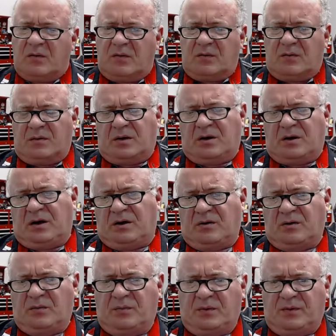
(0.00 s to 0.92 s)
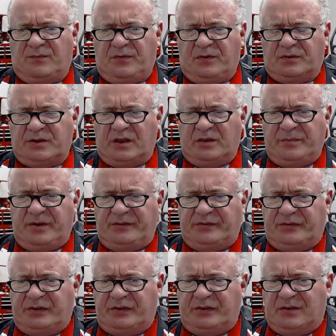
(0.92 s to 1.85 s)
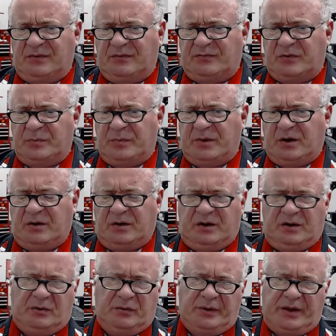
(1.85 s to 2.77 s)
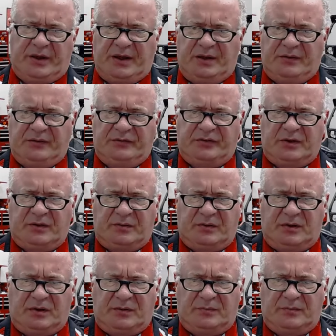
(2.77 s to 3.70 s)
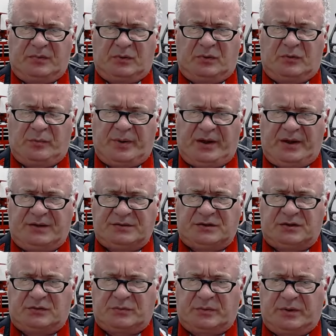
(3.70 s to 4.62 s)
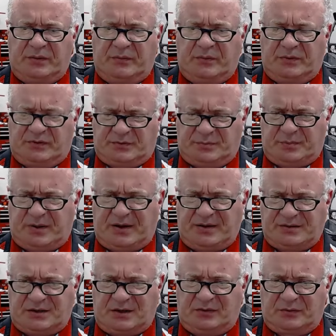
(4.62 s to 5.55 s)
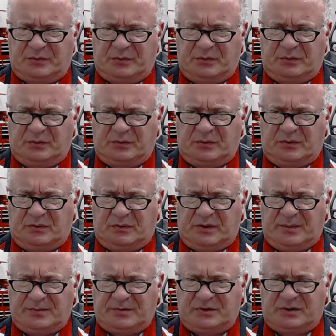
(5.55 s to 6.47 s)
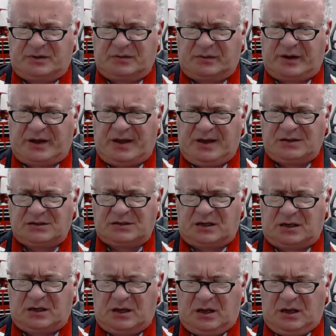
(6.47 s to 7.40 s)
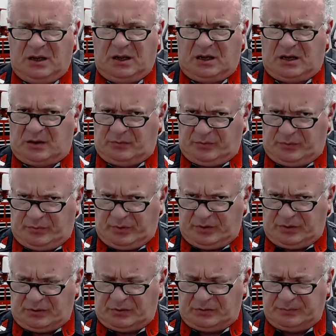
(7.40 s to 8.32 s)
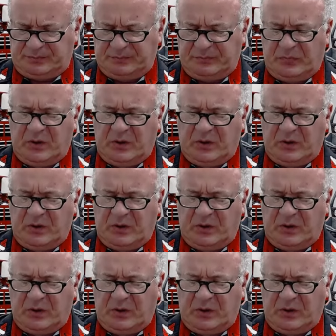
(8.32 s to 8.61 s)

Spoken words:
All right. Well, if you're telling me it's leaking from there and it only has a oil passageway where it's passing through on that particular gasket, I would wonder